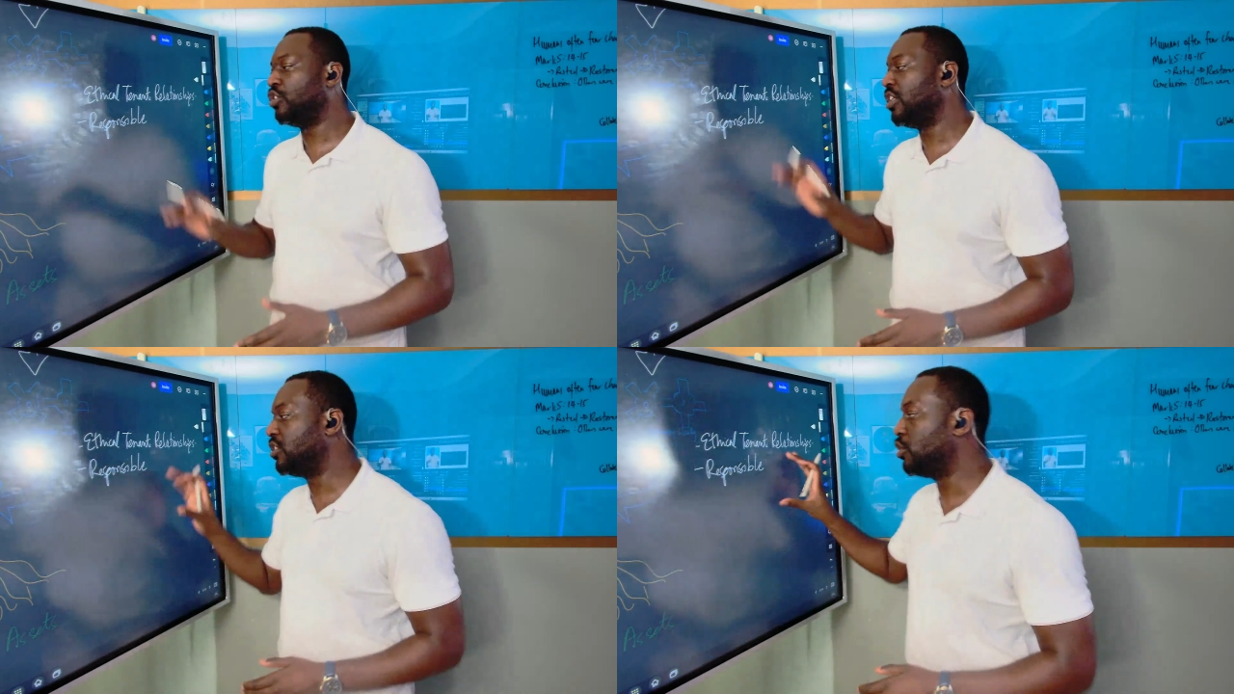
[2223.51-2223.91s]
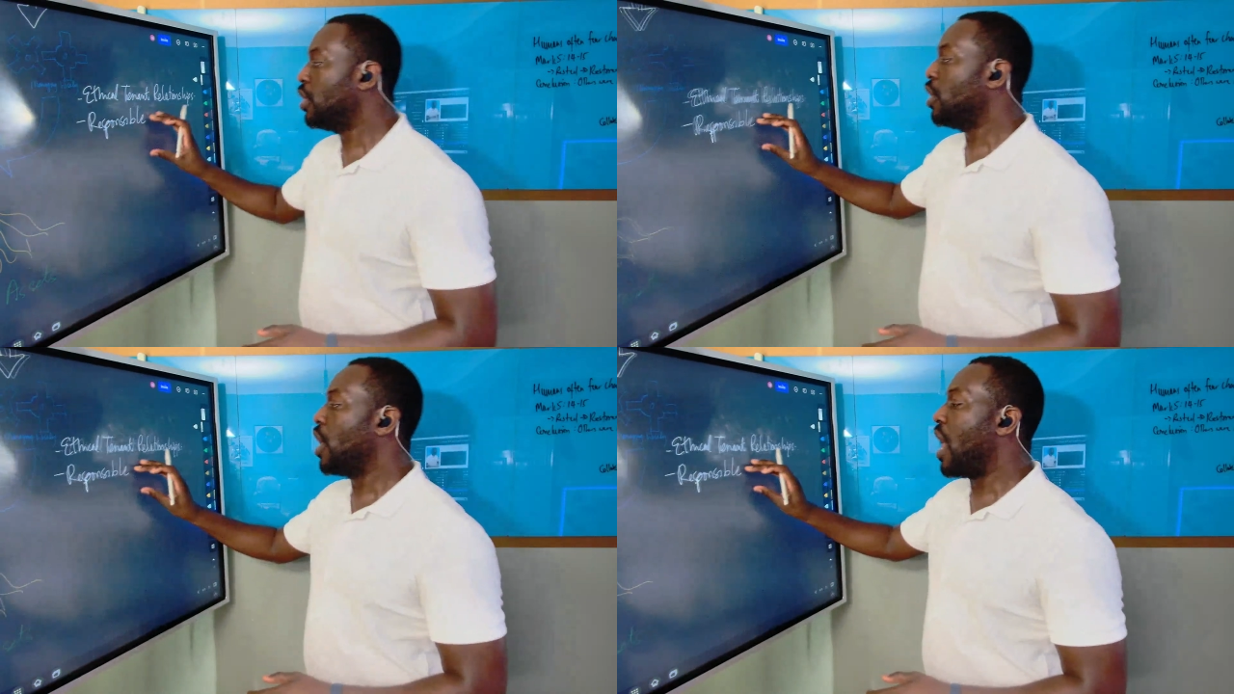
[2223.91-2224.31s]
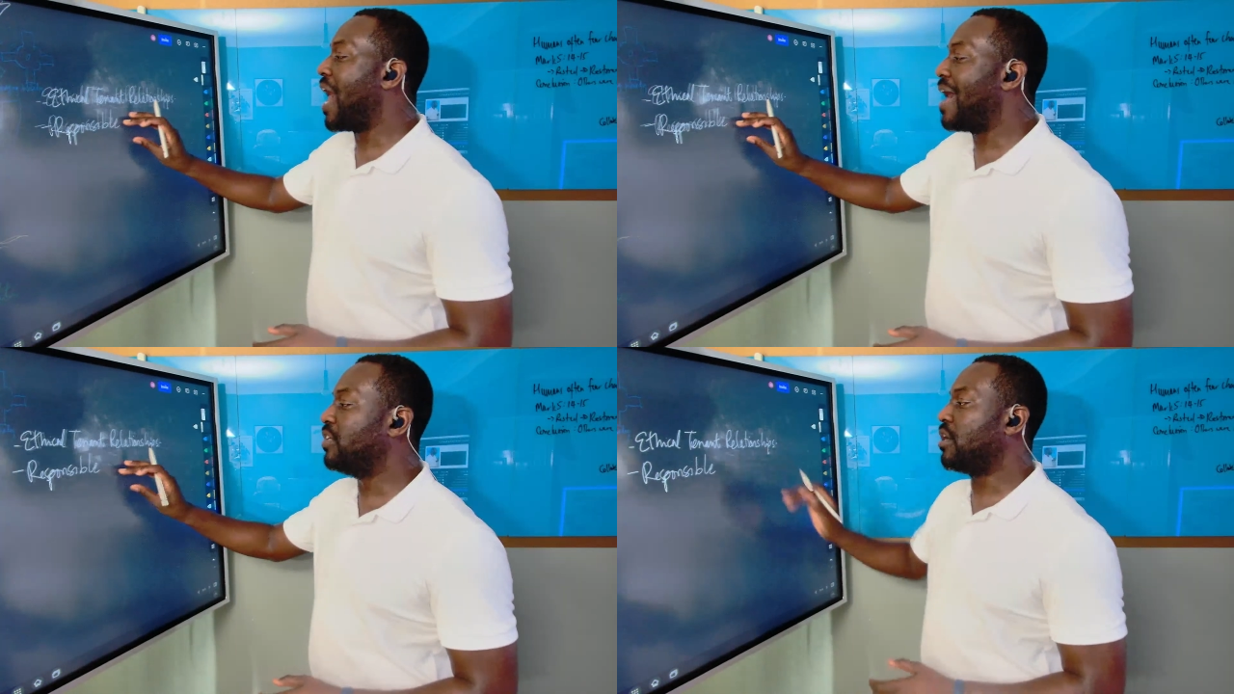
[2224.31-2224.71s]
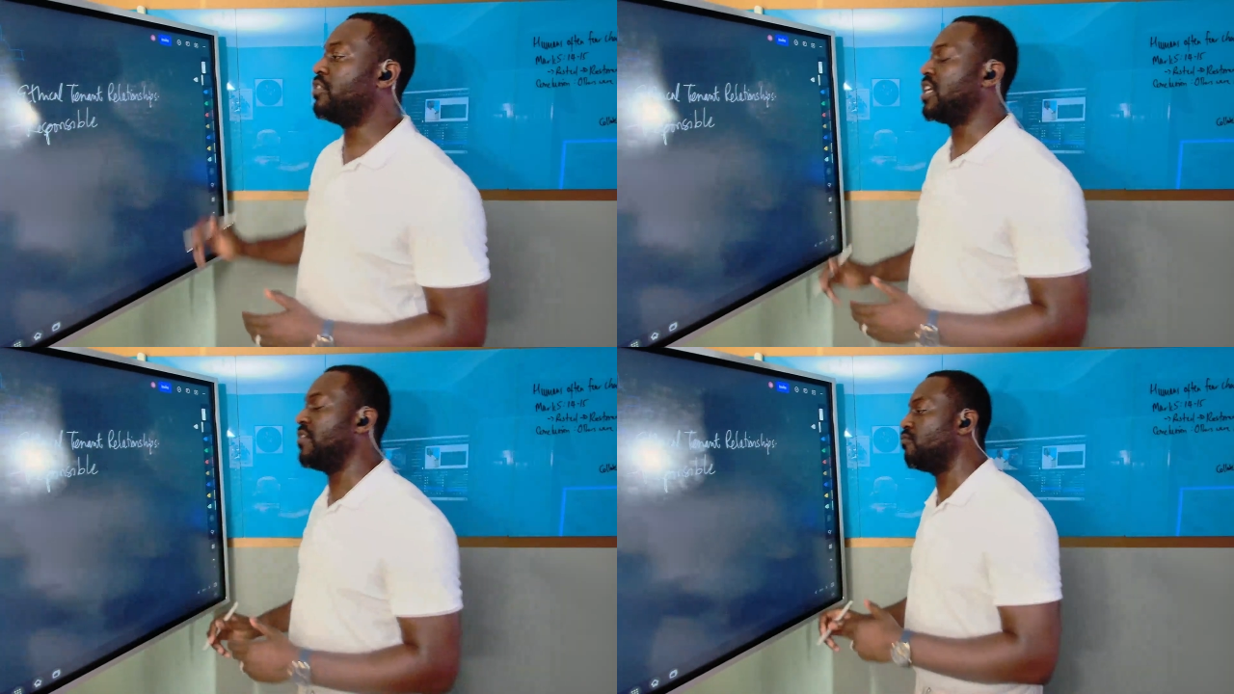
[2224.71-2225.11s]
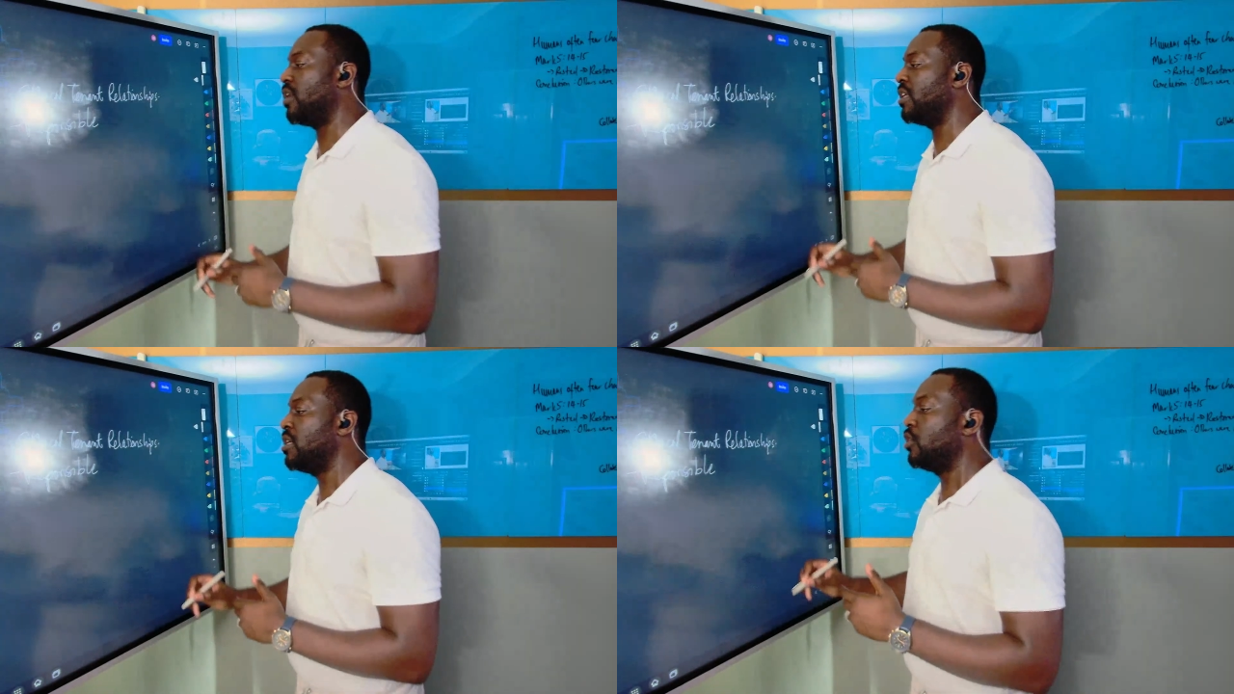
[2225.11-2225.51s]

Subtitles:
I would encourage everyone to do